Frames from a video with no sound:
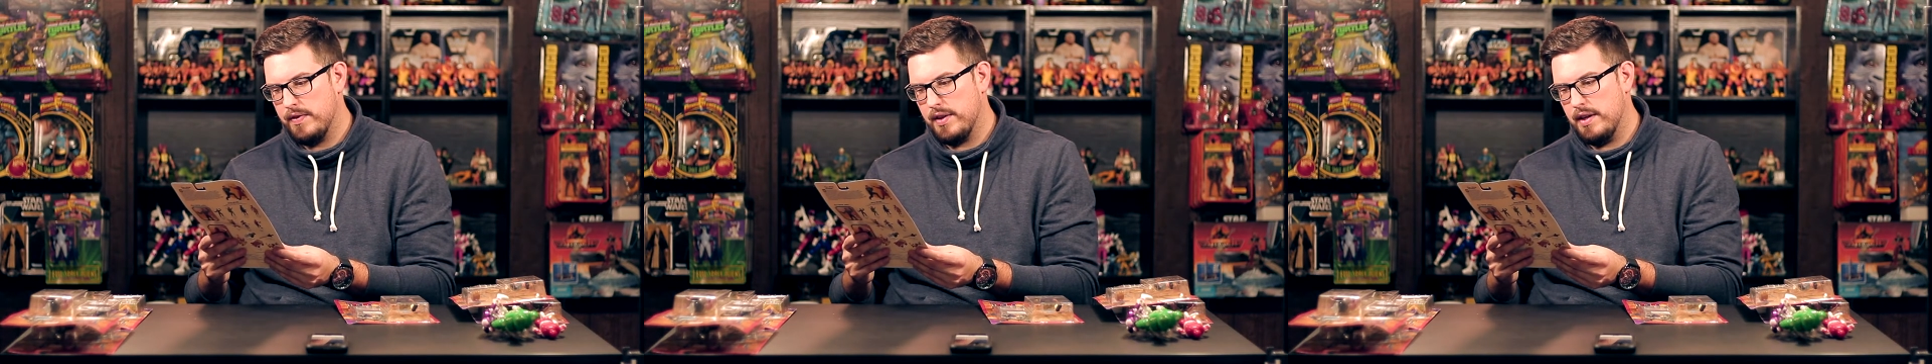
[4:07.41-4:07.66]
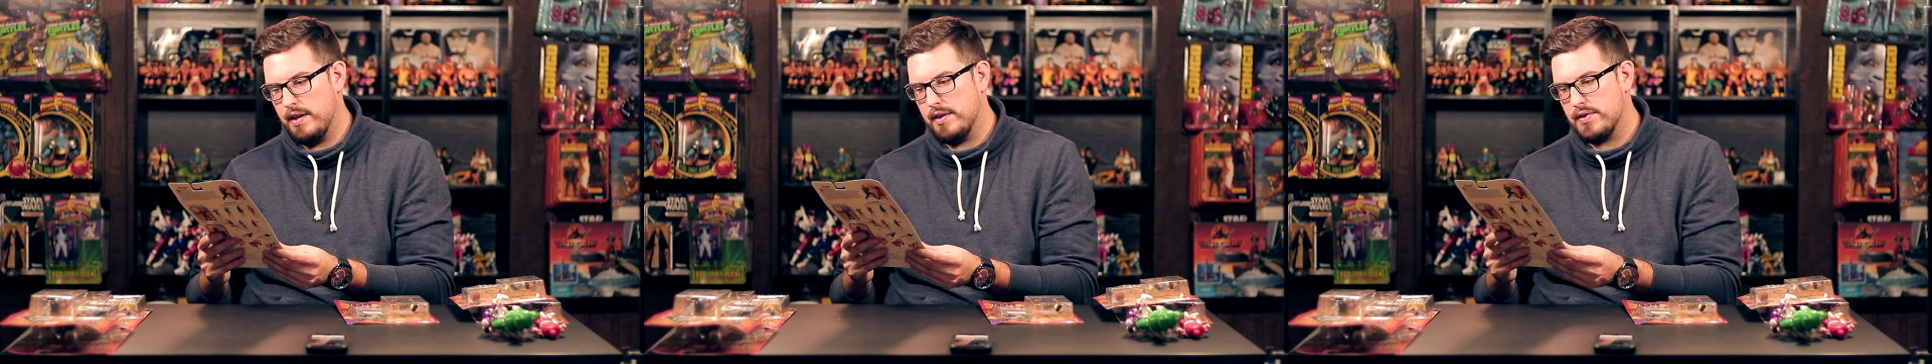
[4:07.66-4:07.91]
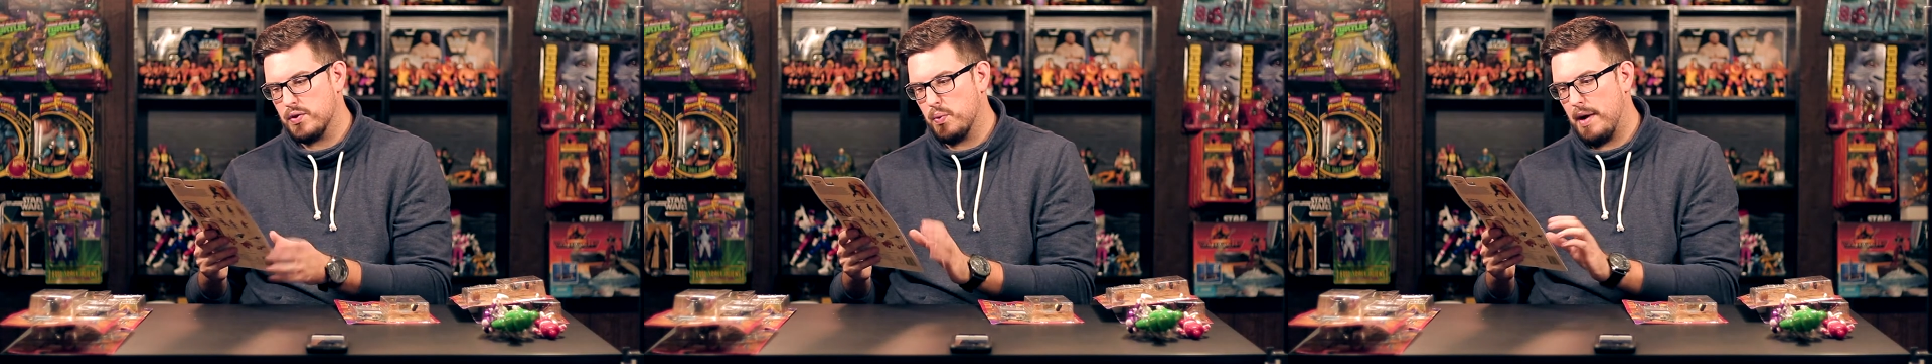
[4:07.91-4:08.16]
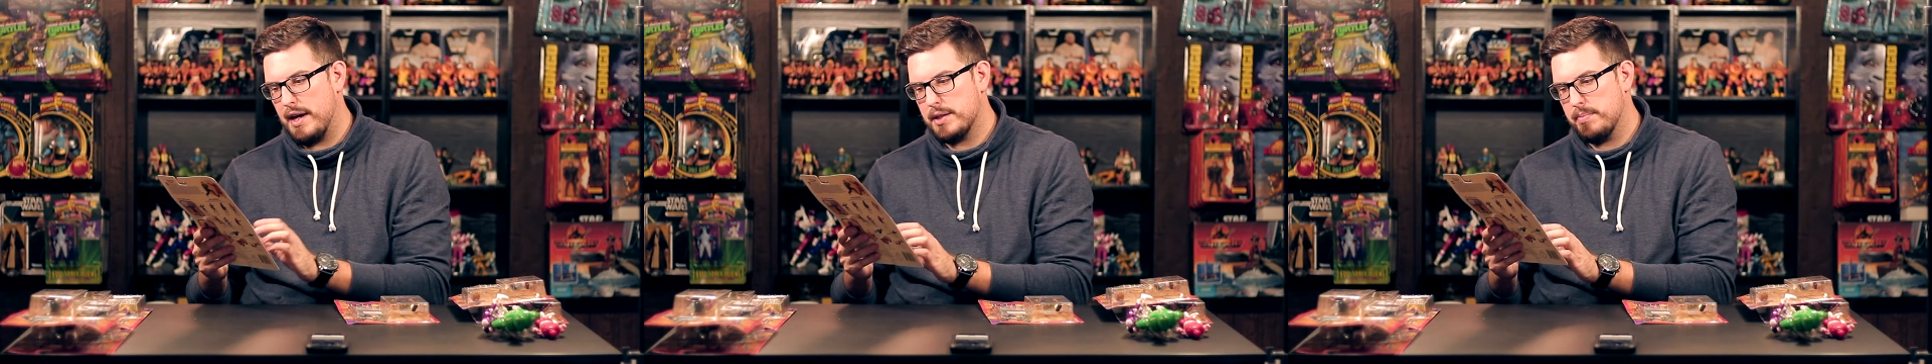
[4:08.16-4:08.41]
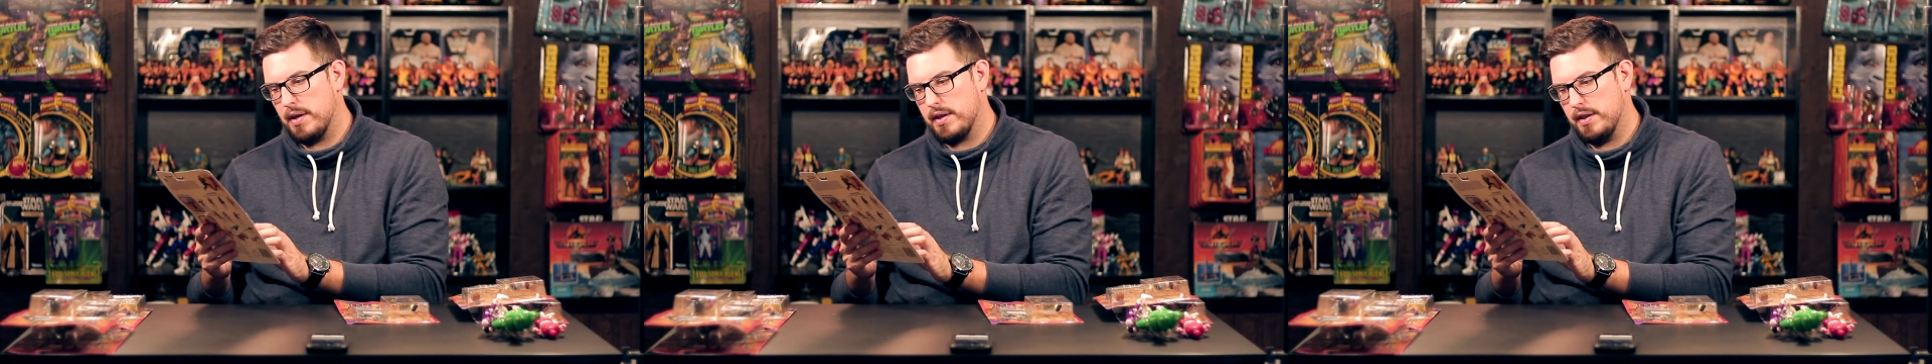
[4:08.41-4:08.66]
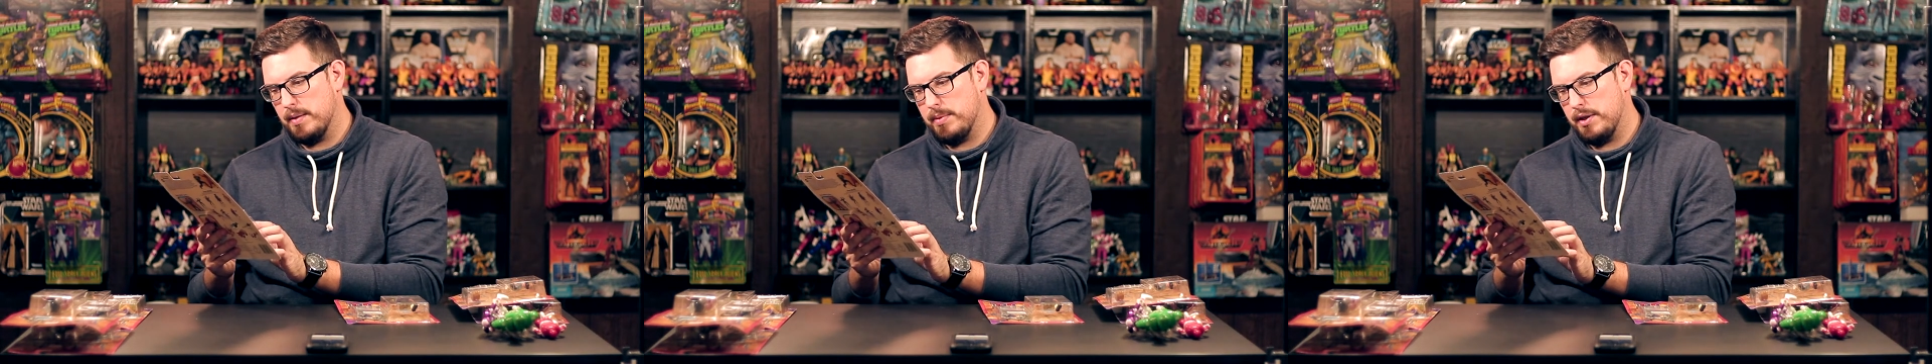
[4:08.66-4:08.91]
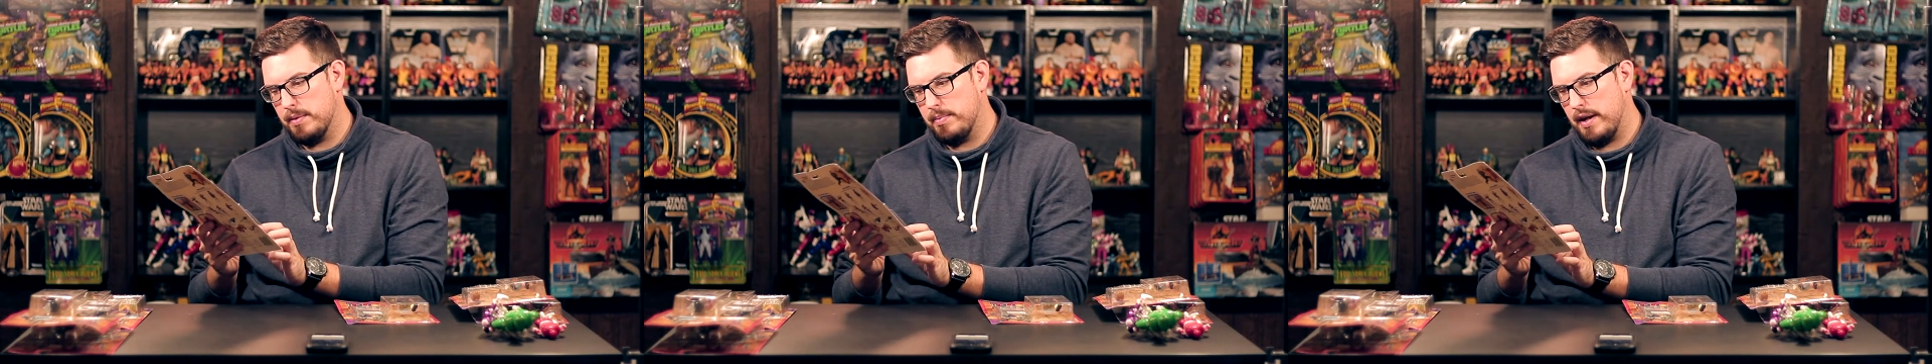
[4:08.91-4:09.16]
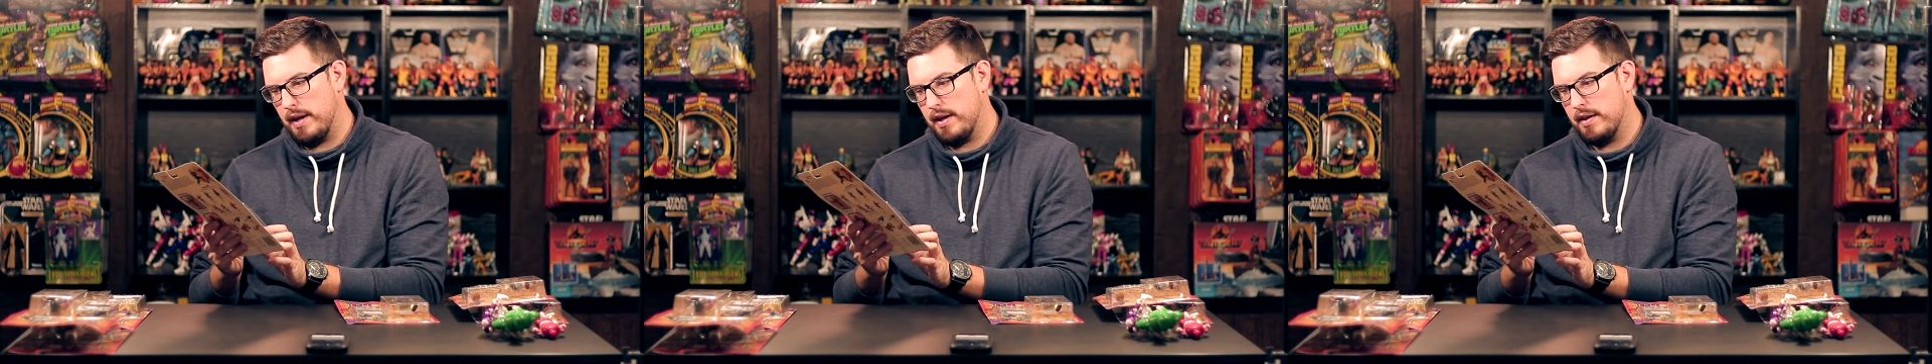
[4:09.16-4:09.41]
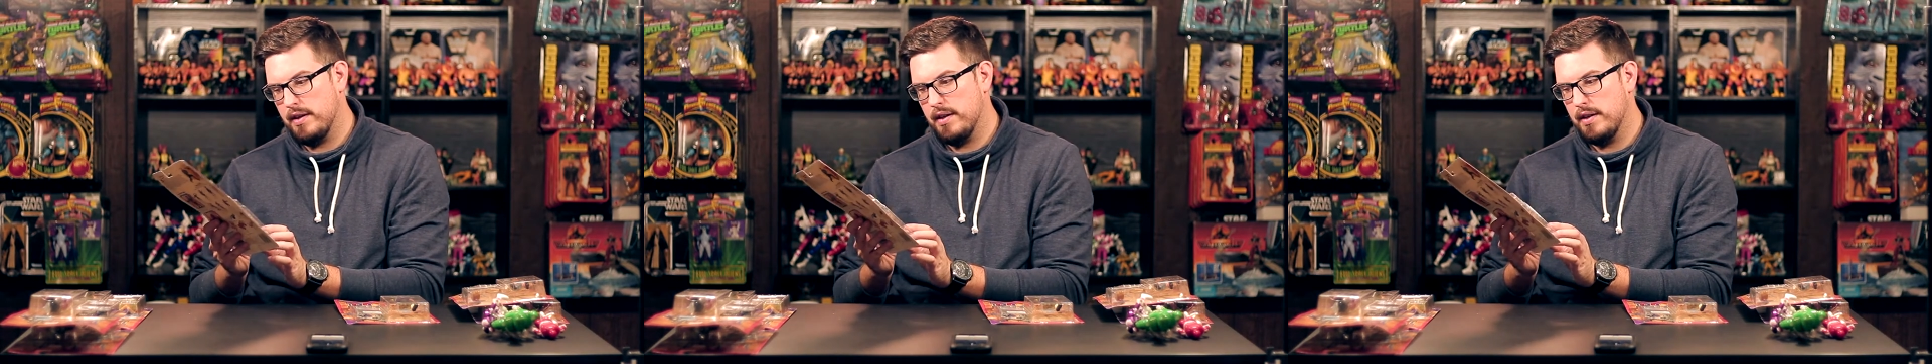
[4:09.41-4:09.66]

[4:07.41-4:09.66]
And it is swashbuckling Peter Pan